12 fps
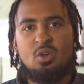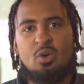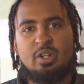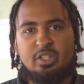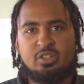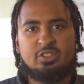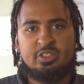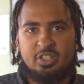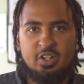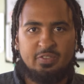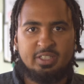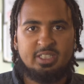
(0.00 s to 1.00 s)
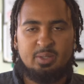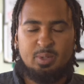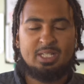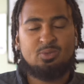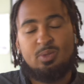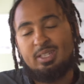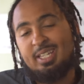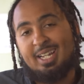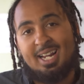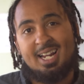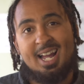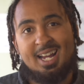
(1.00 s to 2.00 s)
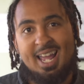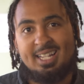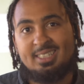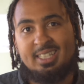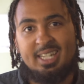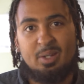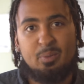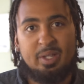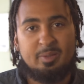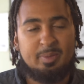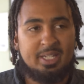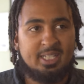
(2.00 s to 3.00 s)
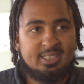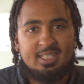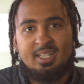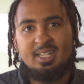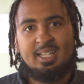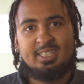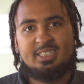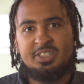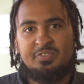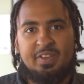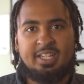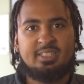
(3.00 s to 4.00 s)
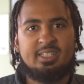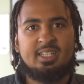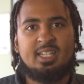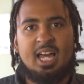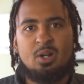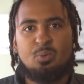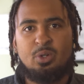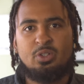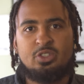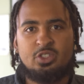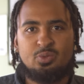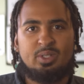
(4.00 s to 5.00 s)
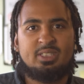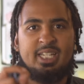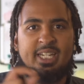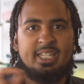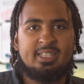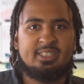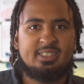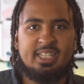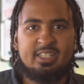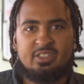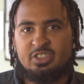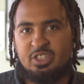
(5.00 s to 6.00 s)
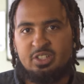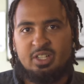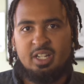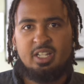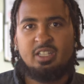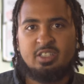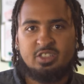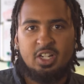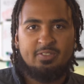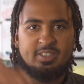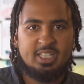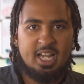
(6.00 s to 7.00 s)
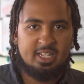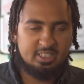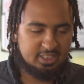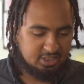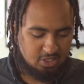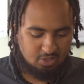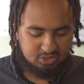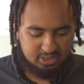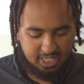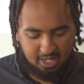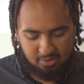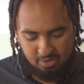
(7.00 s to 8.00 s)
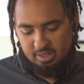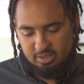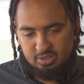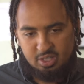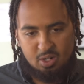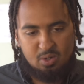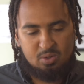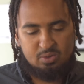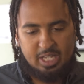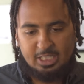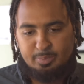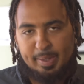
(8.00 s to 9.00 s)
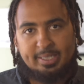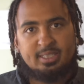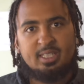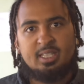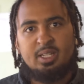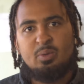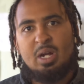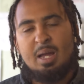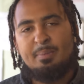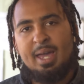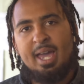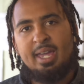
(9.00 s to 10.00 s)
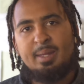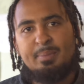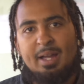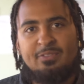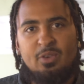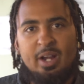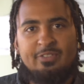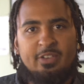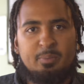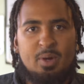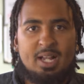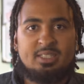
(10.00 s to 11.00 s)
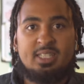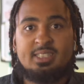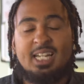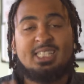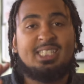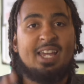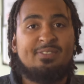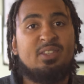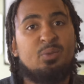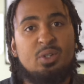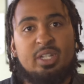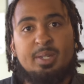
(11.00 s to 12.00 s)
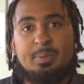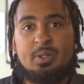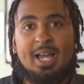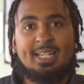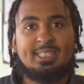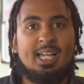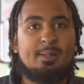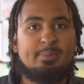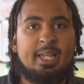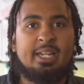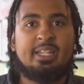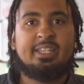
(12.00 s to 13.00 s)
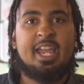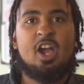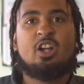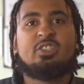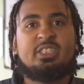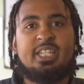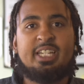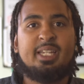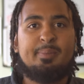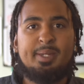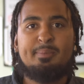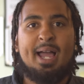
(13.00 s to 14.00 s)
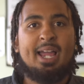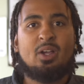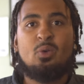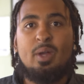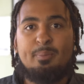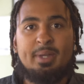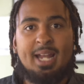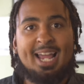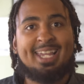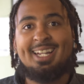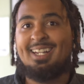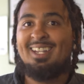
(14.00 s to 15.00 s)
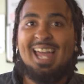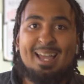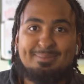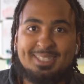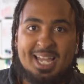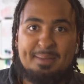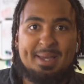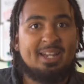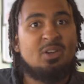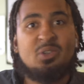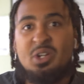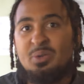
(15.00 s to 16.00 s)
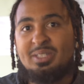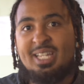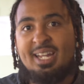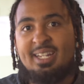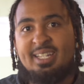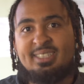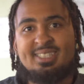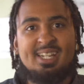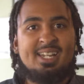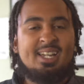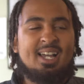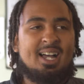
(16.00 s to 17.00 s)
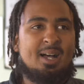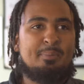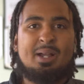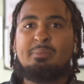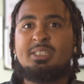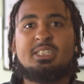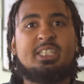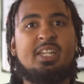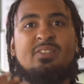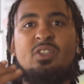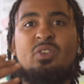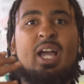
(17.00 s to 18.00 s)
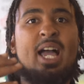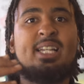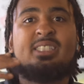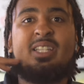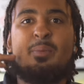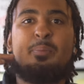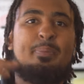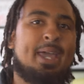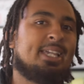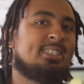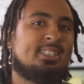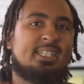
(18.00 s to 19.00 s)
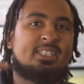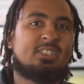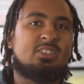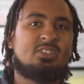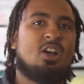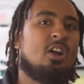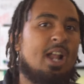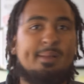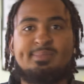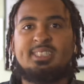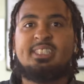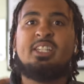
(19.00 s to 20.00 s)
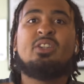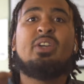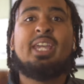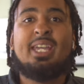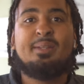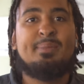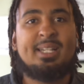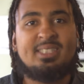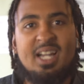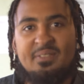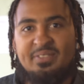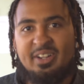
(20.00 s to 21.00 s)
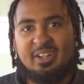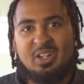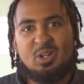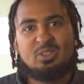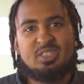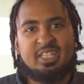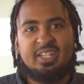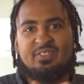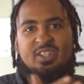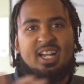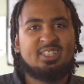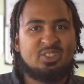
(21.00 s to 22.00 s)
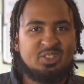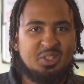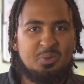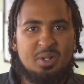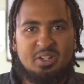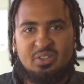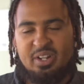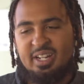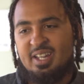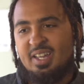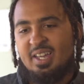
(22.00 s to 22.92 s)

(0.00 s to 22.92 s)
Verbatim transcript: on your service. And that's one thing I kind of had to get with because let's just face it, a lot of realtors, once they get the signature, the service kind of just goes down. So that's basically where I'm at in my reference process. I definitely will keep you guys updated. They are sending me my equipment. I get a laptop, I don't know what that is. Uh, but I'm just giving you guys the basic start. I'm still in my Tom Ferry coaching, if you guys are still wondering